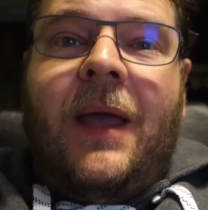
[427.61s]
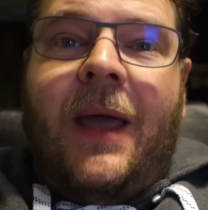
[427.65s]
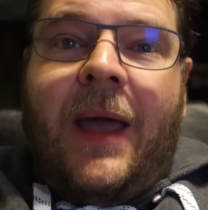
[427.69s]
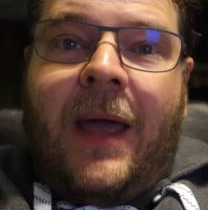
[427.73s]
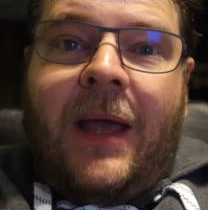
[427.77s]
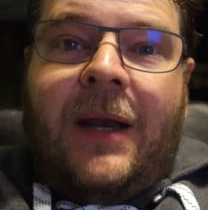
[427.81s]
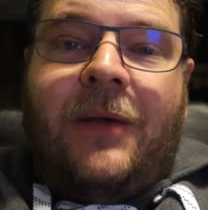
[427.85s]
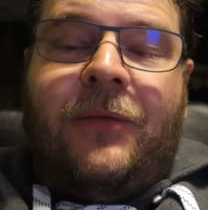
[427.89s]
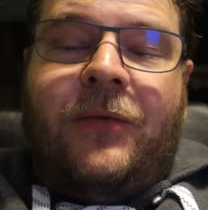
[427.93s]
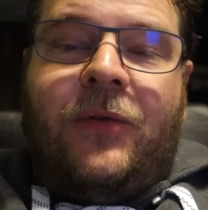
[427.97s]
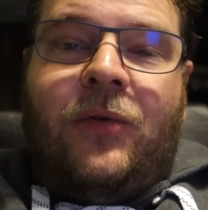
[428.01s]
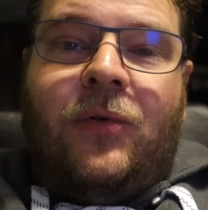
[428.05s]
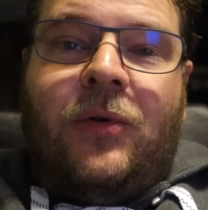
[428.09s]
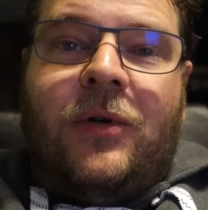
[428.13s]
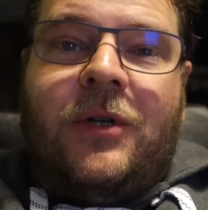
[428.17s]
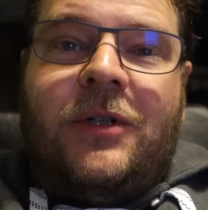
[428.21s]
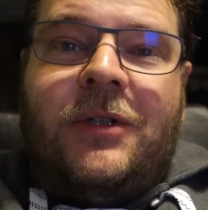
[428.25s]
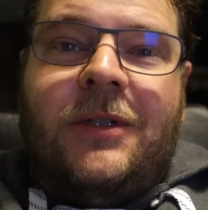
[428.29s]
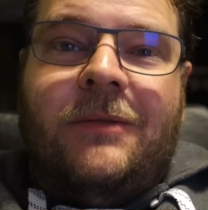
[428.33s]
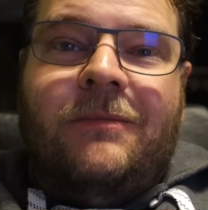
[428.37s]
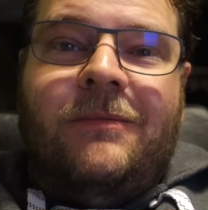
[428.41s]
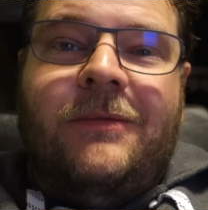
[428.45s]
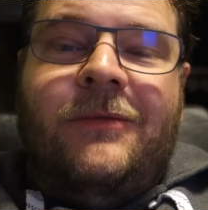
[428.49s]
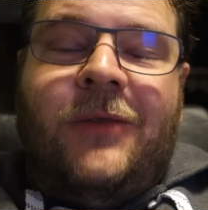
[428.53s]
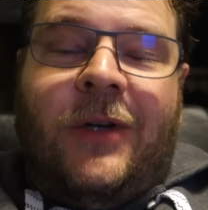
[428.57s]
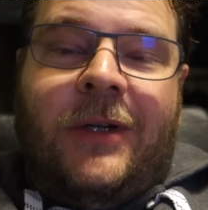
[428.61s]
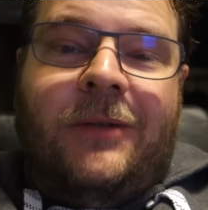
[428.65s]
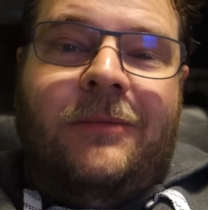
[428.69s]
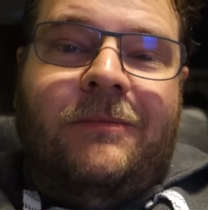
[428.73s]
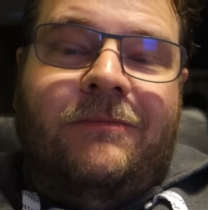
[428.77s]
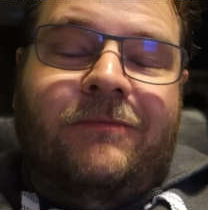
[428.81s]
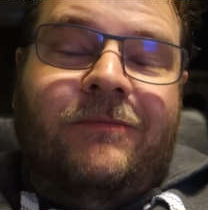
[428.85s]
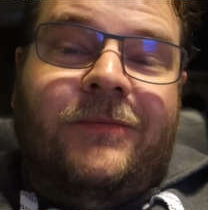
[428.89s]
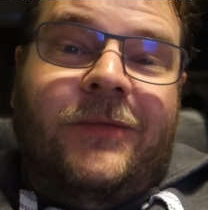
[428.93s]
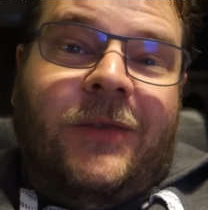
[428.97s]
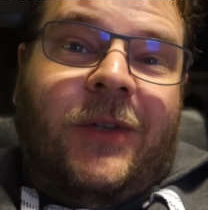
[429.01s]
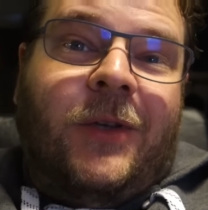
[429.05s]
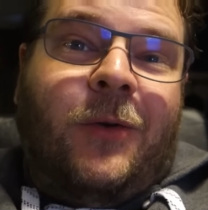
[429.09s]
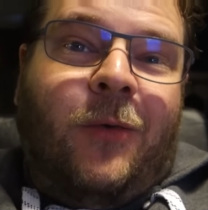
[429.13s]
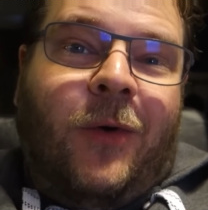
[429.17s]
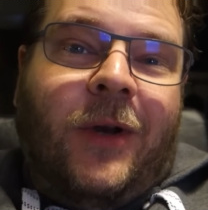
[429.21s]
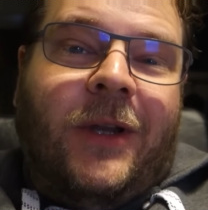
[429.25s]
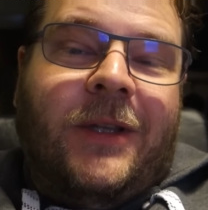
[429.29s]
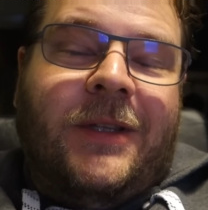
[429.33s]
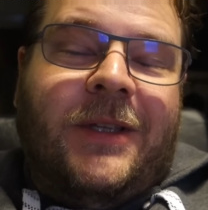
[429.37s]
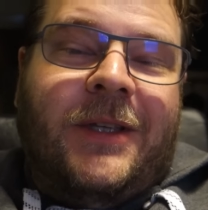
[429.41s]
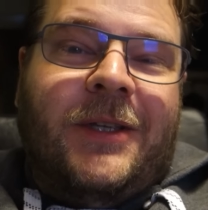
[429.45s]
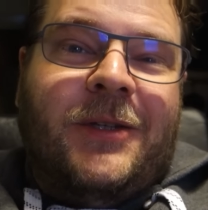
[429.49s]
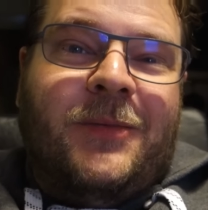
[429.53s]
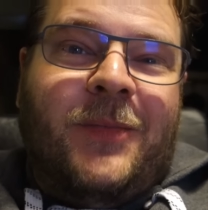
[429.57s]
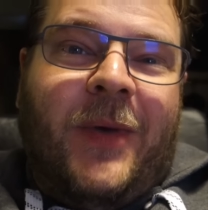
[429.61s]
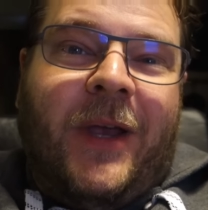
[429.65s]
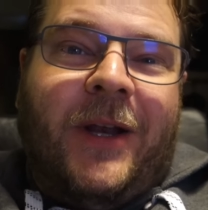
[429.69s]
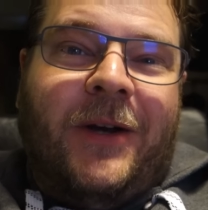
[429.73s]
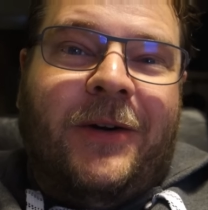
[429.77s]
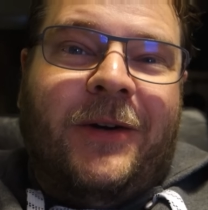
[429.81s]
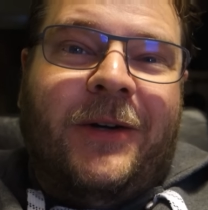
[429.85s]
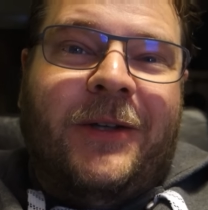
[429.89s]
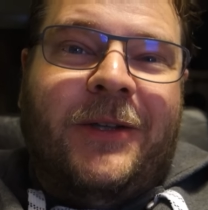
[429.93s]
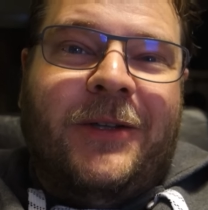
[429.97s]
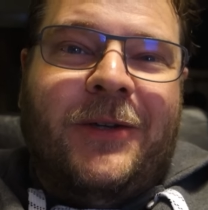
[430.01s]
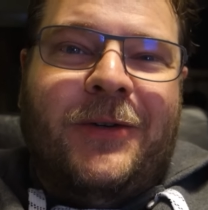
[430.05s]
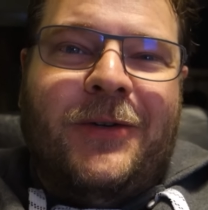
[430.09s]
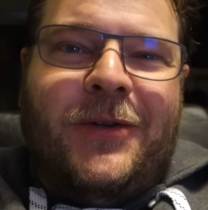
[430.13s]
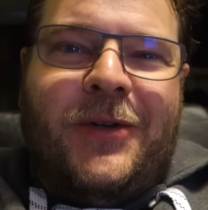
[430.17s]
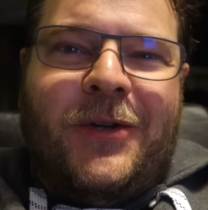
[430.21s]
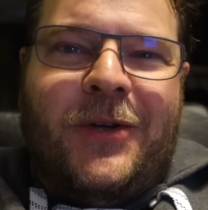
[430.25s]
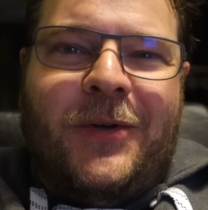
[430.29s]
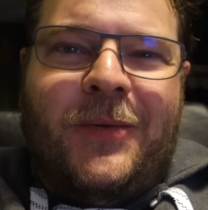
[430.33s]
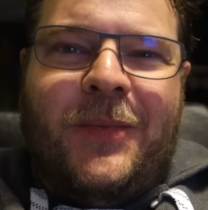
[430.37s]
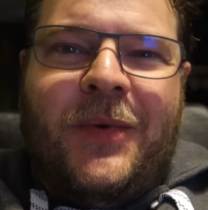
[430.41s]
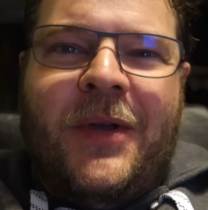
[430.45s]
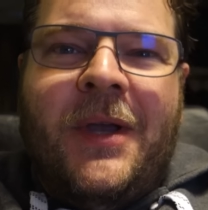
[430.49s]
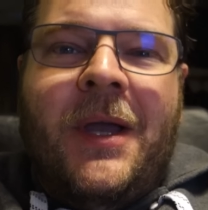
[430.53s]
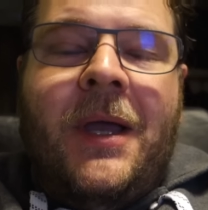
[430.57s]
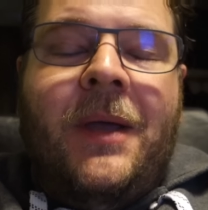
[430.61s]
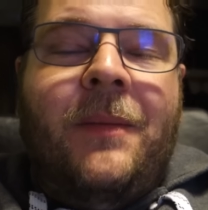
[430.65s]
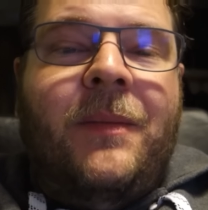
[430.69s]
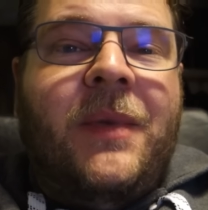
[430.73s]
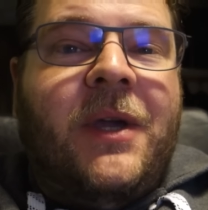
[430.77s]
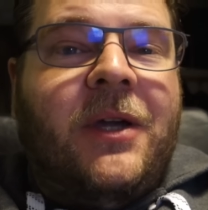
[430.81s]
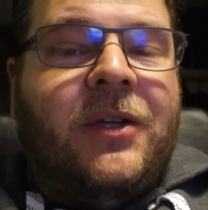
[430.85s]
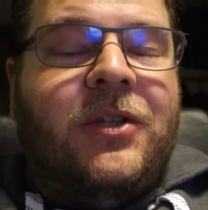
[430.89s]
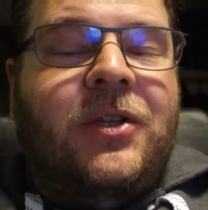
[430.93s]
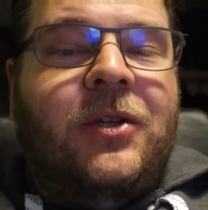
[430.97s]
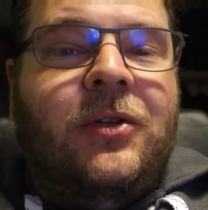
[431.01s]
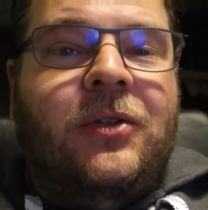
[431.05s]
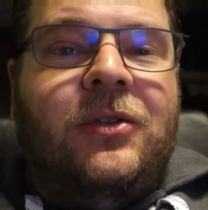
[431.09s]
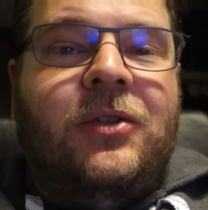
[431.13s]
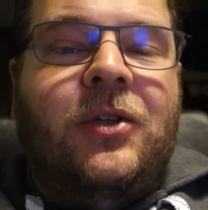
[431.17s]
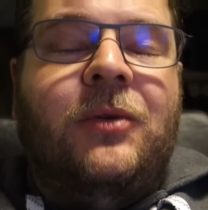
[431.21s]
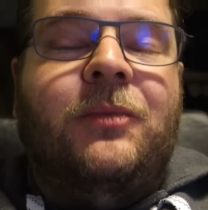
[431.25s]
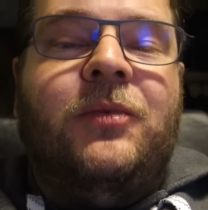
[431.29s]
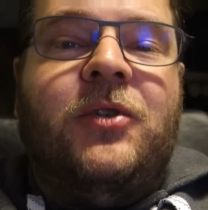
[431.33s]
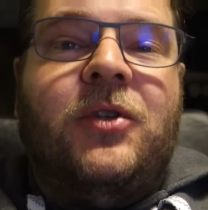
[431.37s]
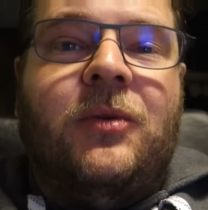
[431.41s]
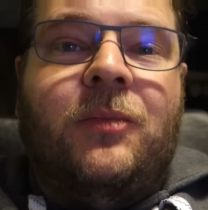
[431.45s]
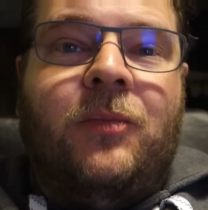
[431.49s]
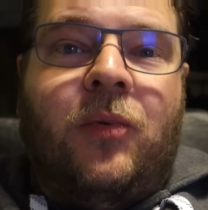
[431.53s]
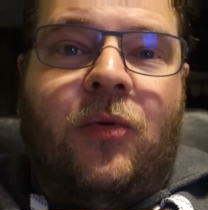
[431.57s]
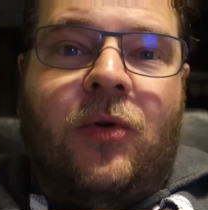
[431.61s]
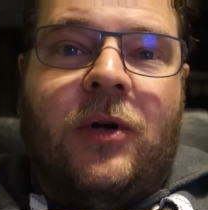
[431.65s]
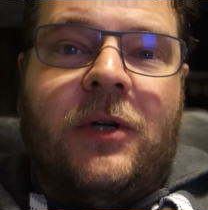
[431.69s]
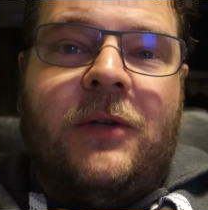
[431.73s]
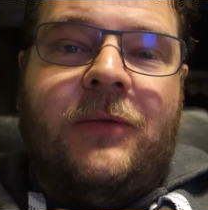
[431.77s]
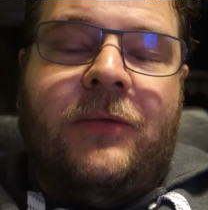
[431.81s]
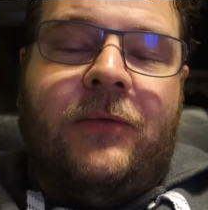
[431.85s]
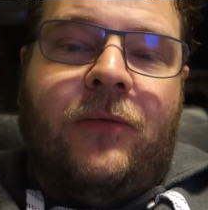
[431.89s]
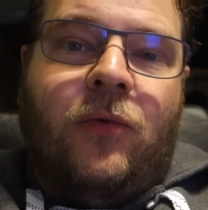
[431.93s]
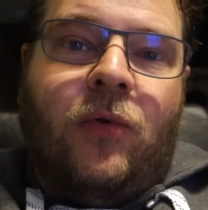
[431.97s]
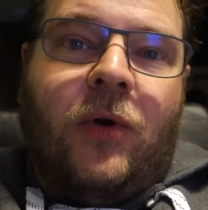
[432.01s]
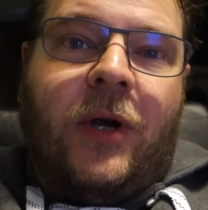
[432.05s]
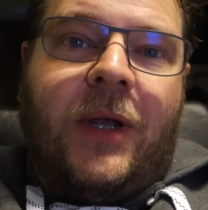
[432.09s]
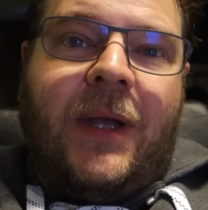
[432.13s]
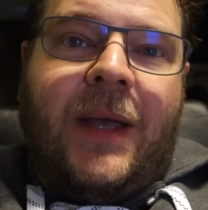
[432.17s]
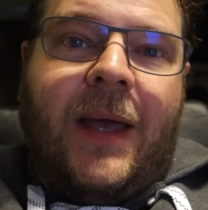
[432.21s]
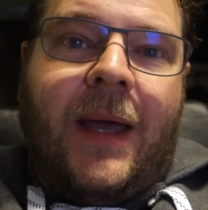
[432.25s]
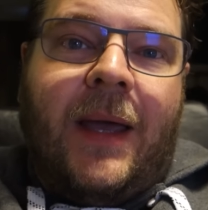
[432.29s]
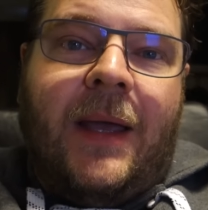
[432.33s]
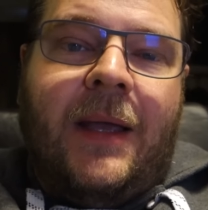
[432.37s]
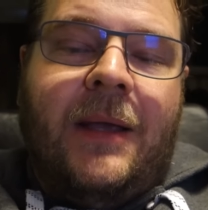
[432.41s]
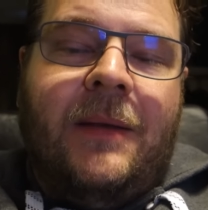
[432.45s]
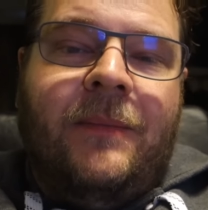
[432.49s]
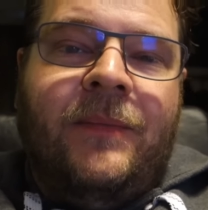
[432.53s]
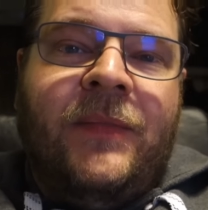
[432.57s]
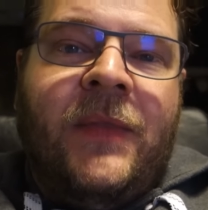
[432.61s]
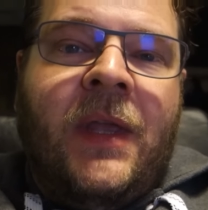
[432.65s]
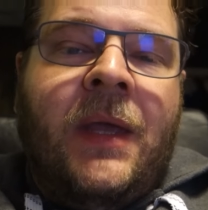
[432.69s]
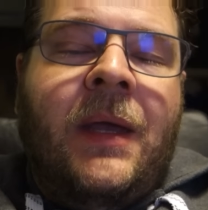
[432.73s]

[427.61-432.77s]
And of course, well, the quality is better on YouTube, because YouTube supports 4K.